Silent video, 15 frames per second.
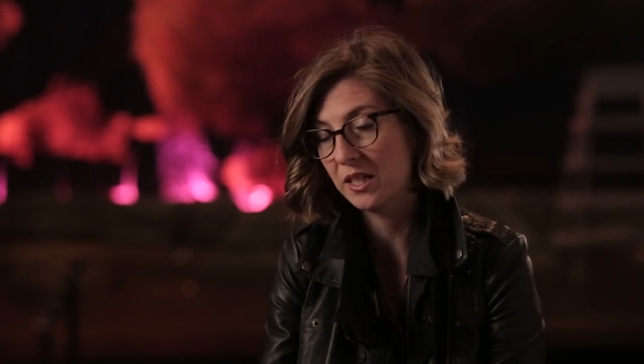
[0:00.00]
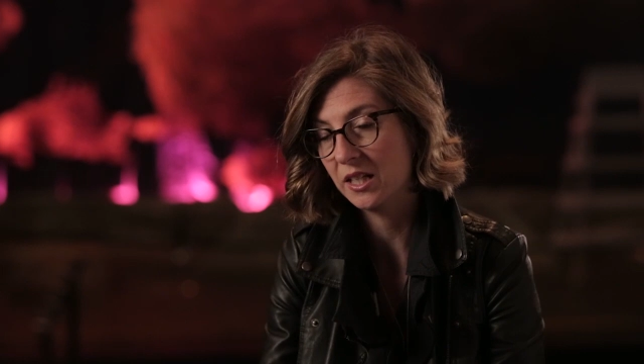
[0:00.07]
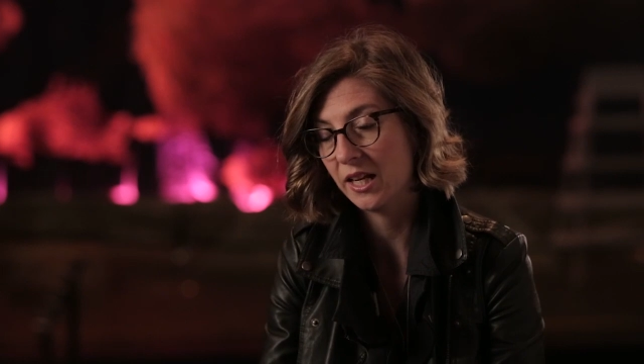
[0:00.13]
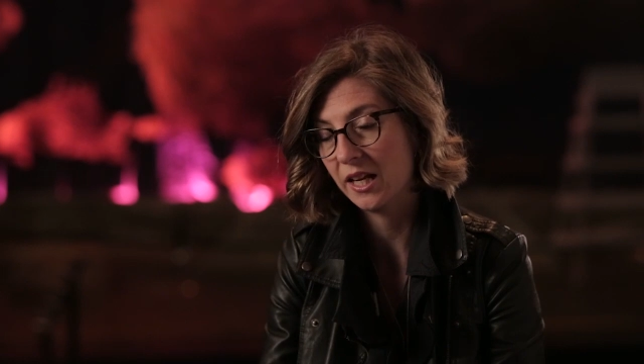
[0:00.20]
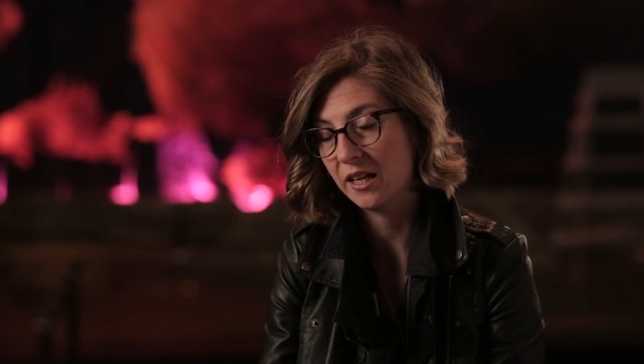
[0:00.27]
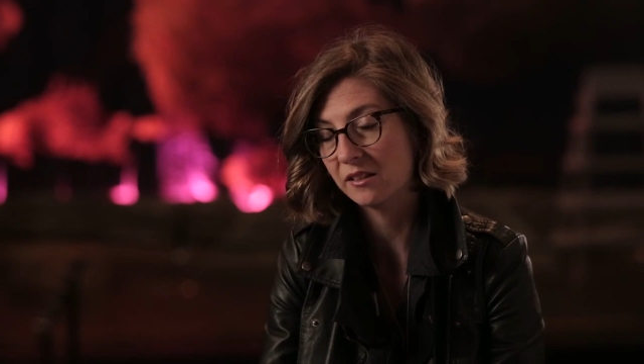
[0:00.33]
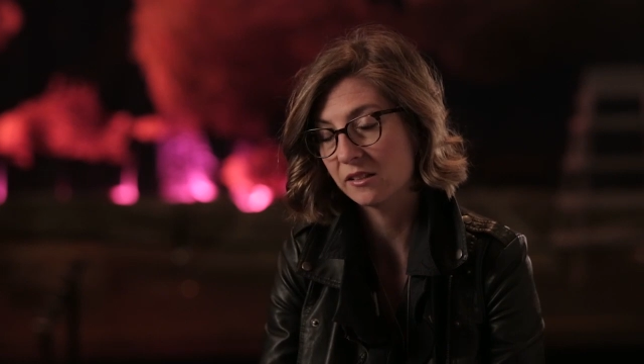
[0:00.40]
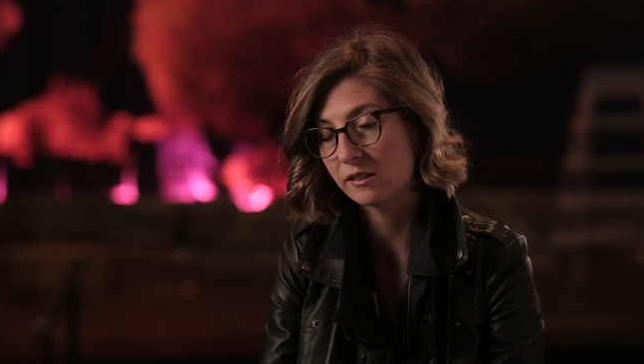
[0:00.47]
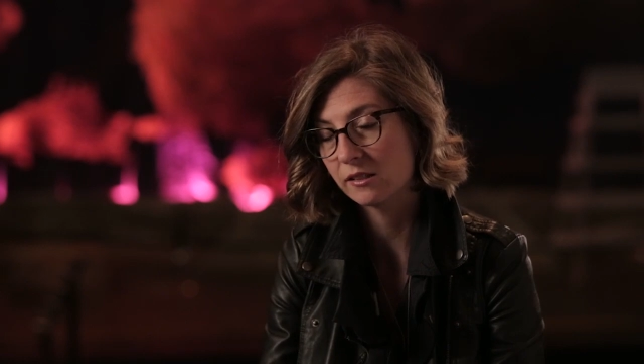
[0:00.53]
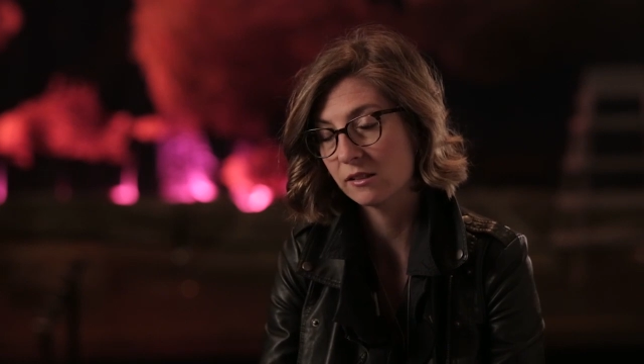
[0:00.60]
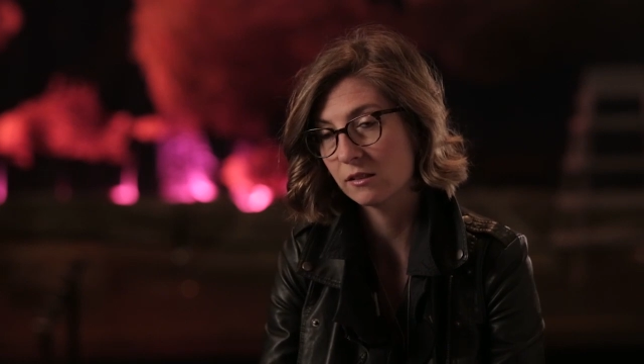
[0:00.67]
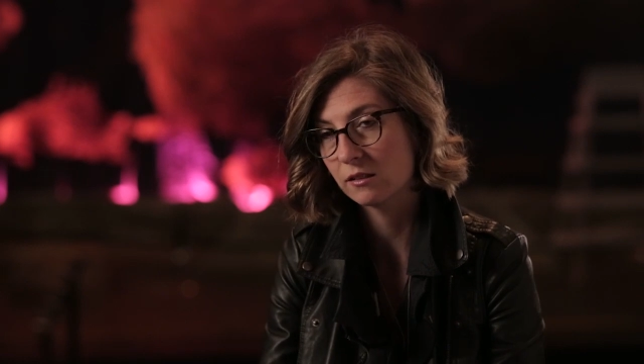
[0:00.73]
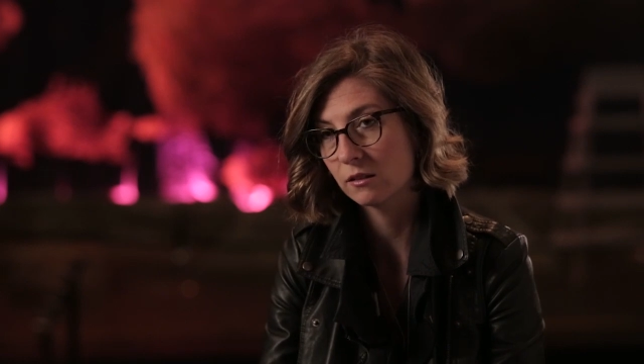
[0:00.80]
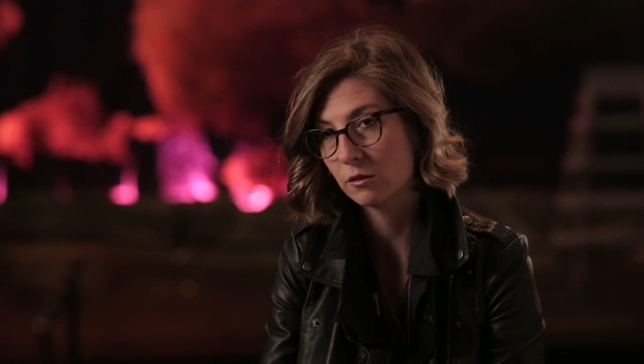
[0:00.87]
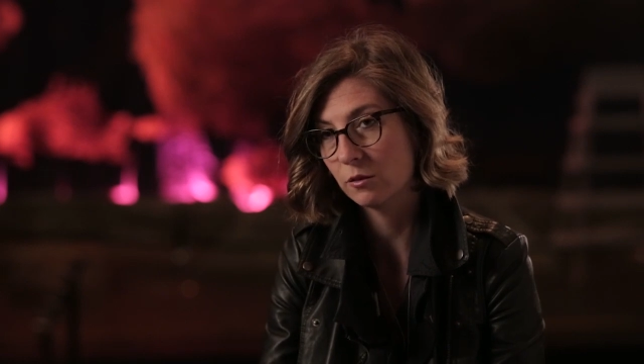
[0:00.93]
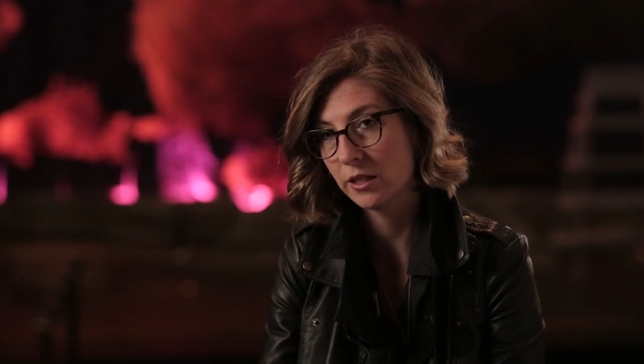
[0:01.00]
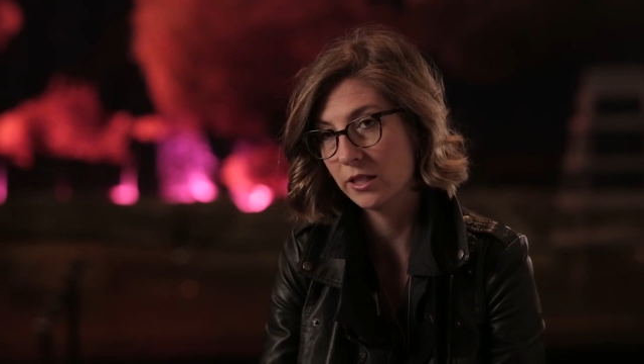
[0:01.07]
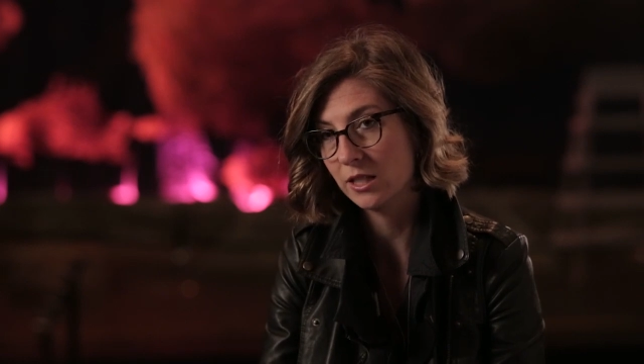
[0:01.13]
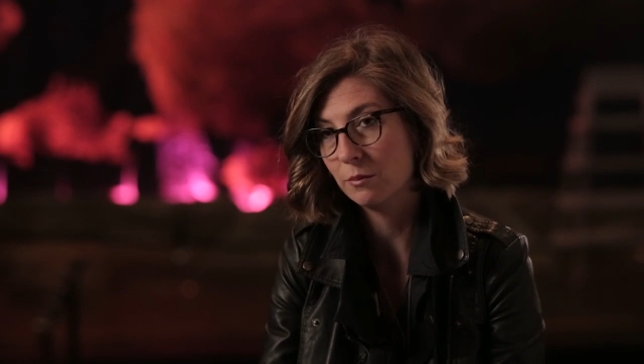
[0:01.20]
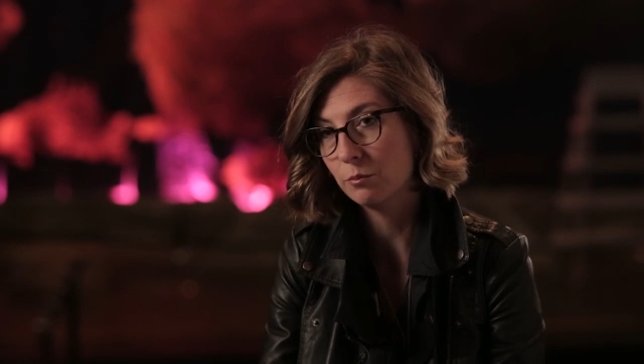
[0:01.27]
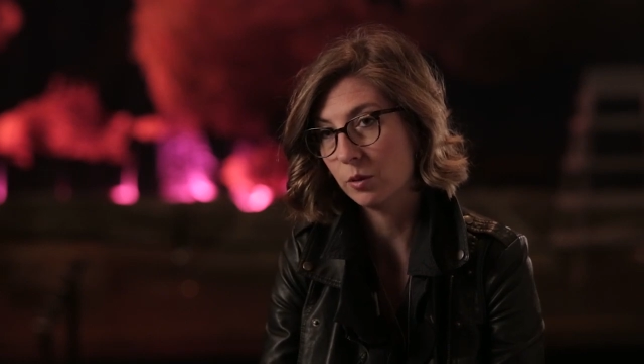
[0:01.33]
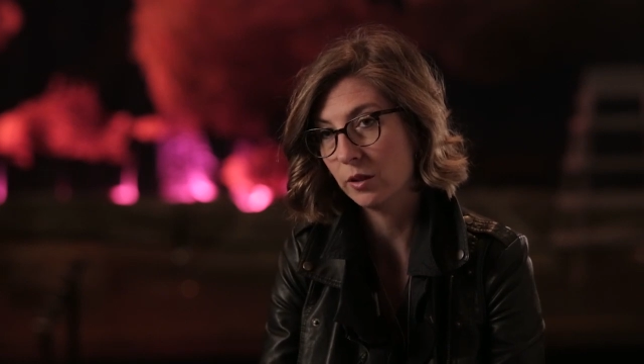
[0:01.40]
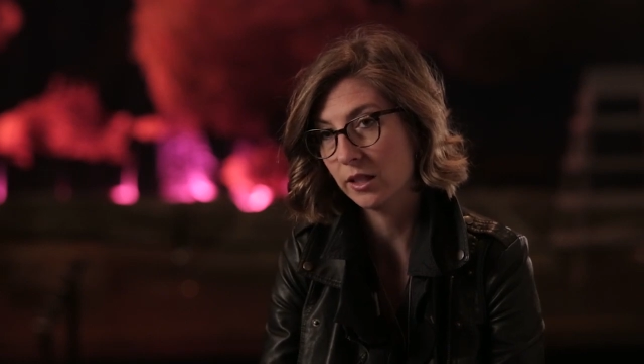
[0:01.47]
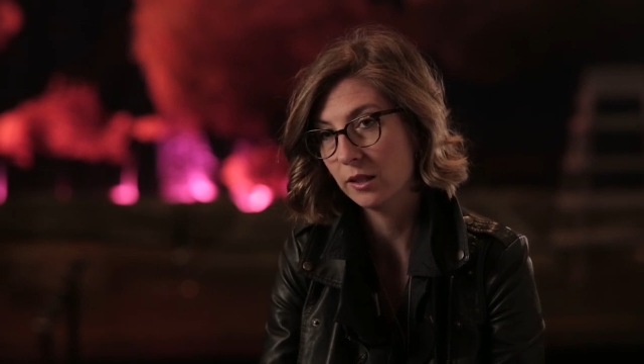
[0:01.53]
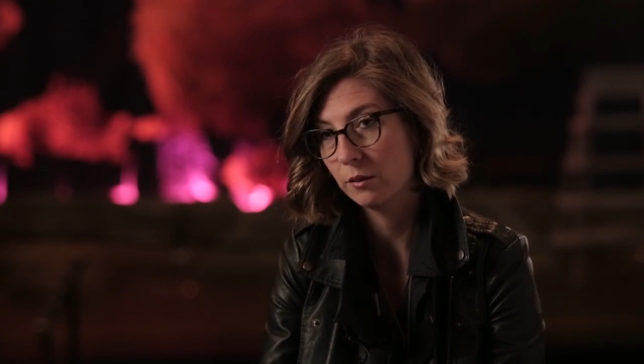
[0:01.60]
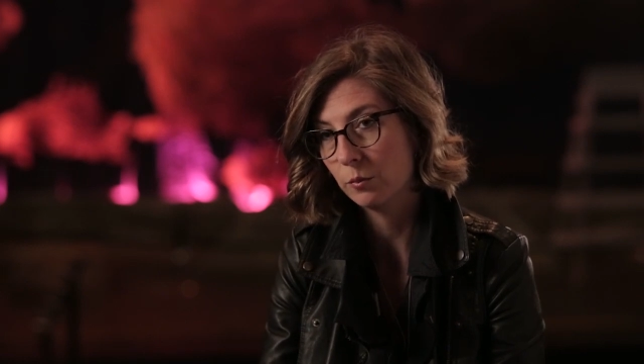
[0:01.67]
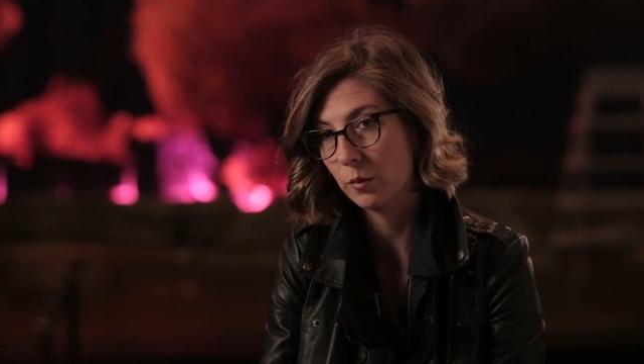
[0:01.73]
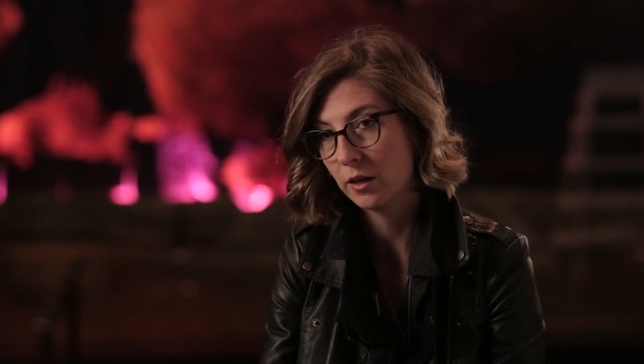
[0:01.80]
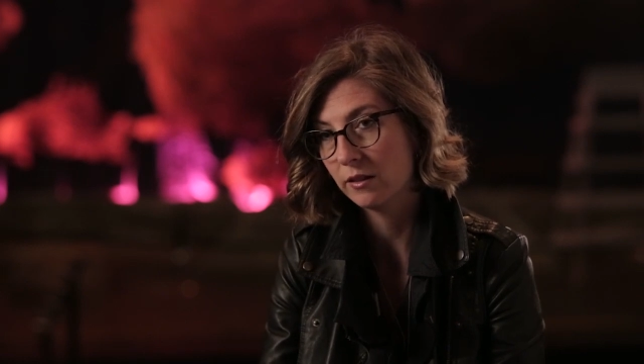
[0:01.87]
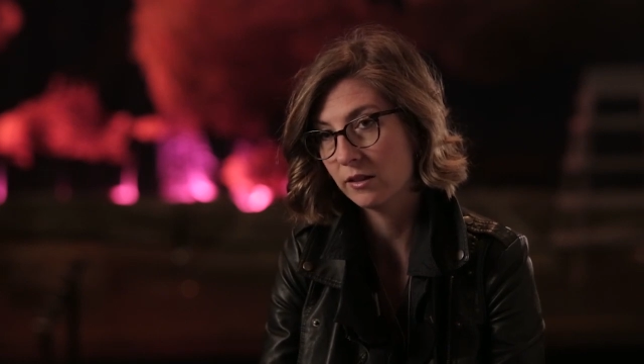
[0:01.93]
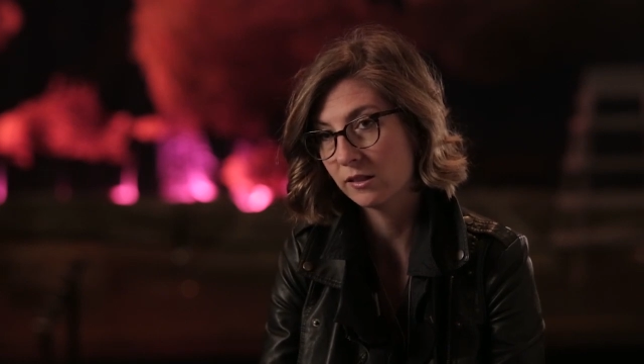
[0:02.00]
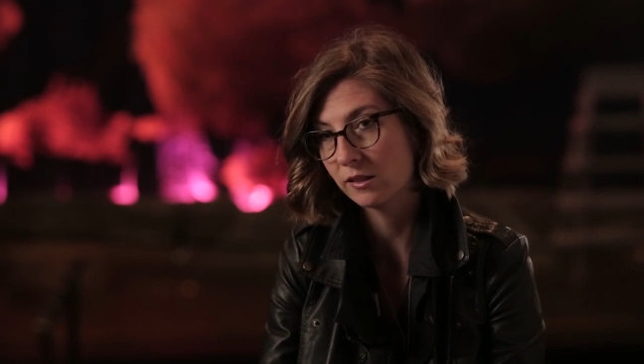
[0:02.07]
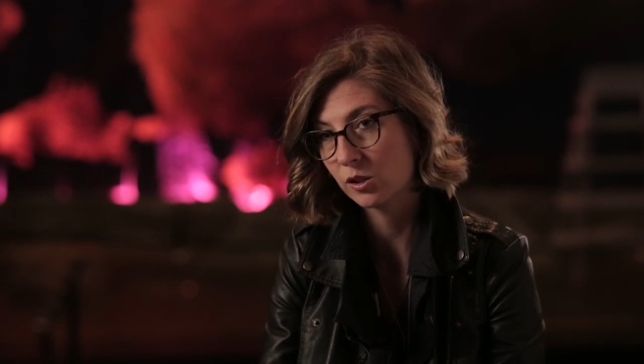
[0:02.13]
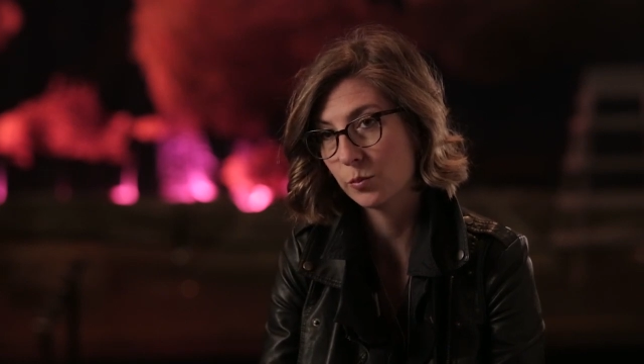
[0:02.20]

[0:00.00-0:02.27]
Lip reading: enhanced quite deeply by this